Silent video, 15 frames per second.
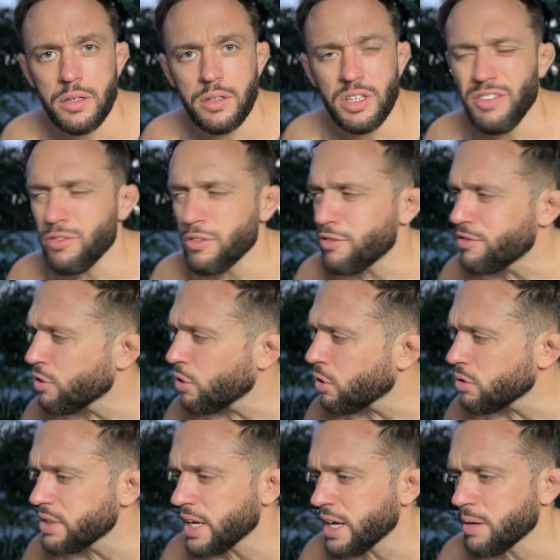Live a
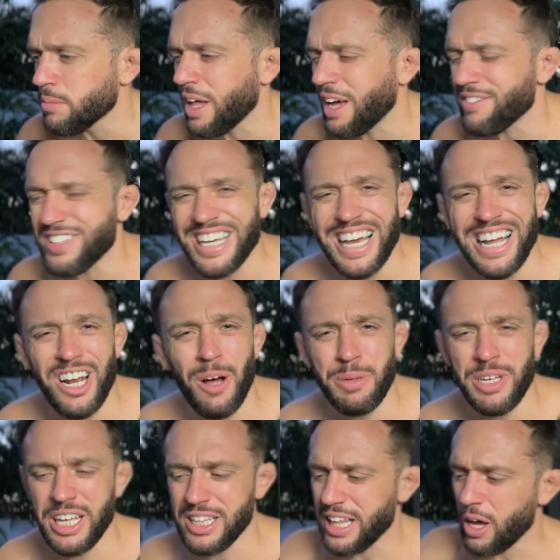full damn life. Get up,
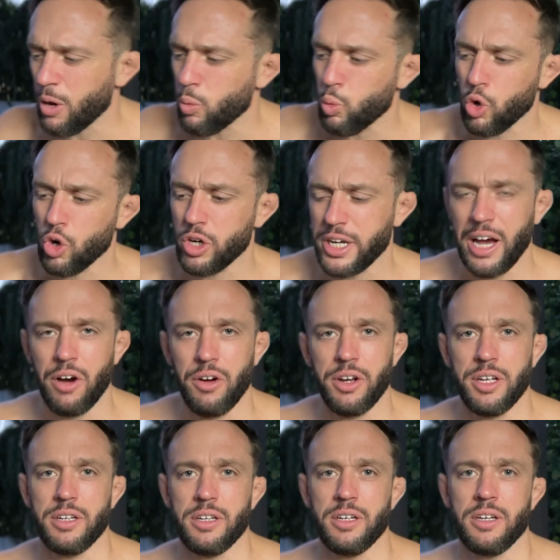get that workout
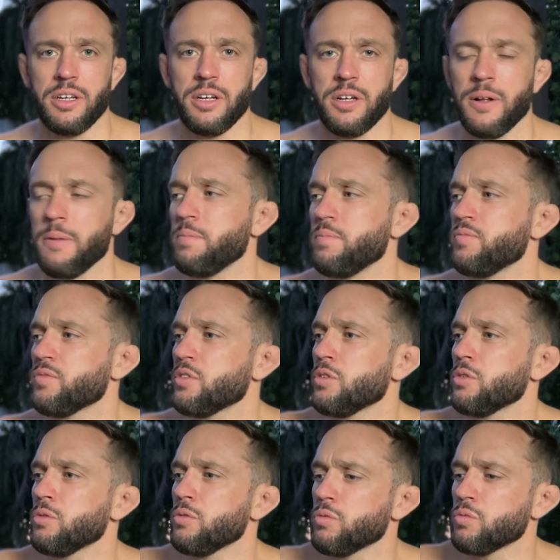in.
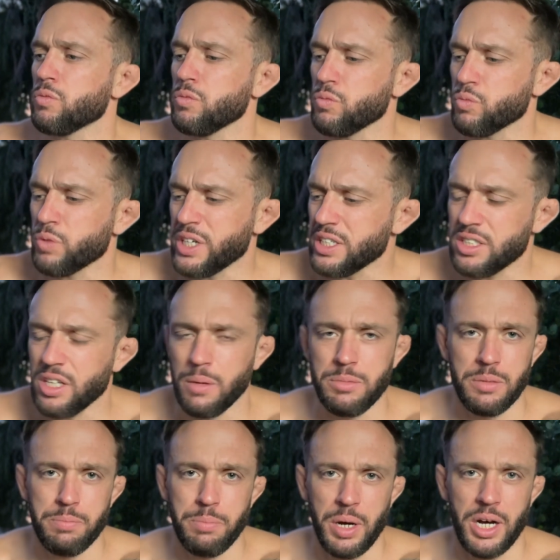Read
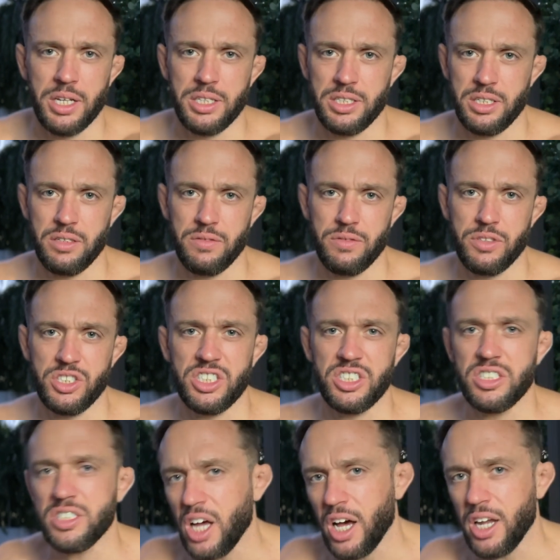something positive.
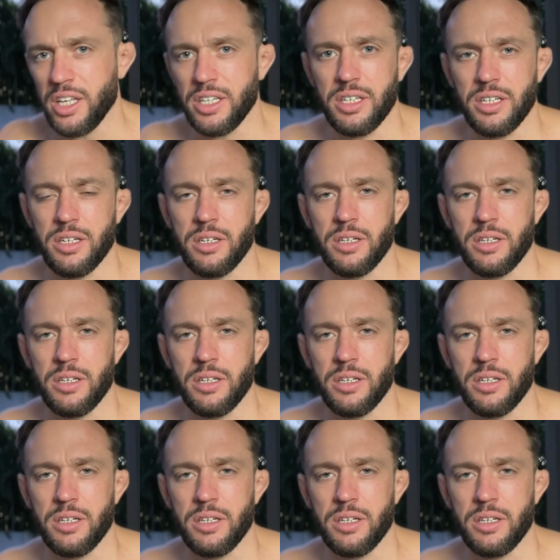Study.